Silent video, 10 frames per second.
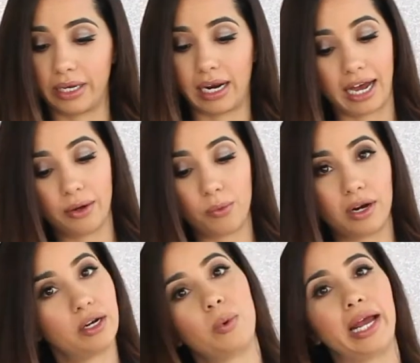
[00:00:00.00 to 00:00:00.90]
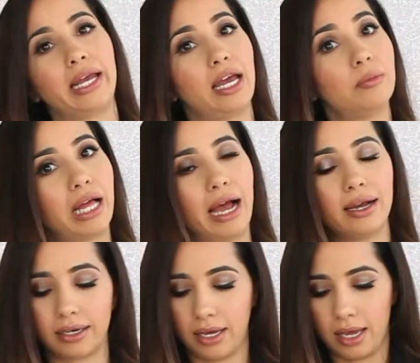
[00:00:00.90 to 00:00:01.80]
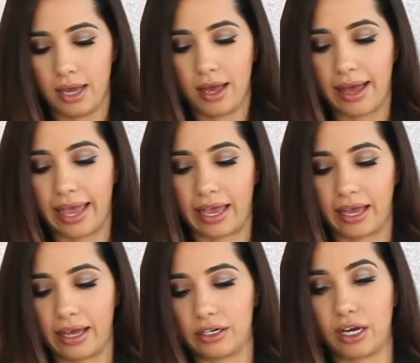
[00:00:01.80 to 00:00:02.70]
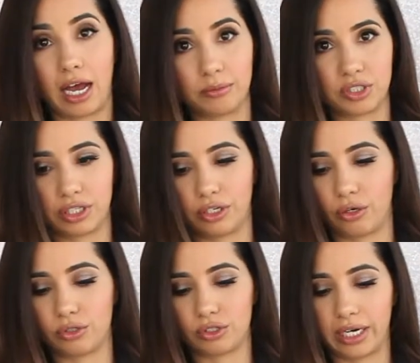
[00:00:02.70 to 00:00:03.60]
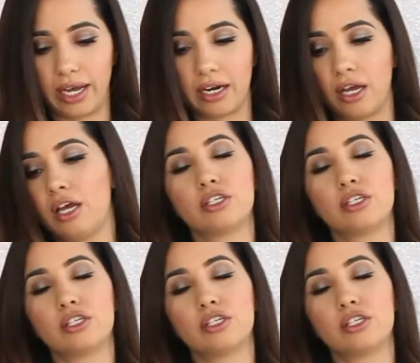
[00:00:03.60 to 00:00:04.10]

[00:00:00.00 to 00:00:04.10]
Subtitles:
But I wanted white and black, and I'm just going to go straight ahead.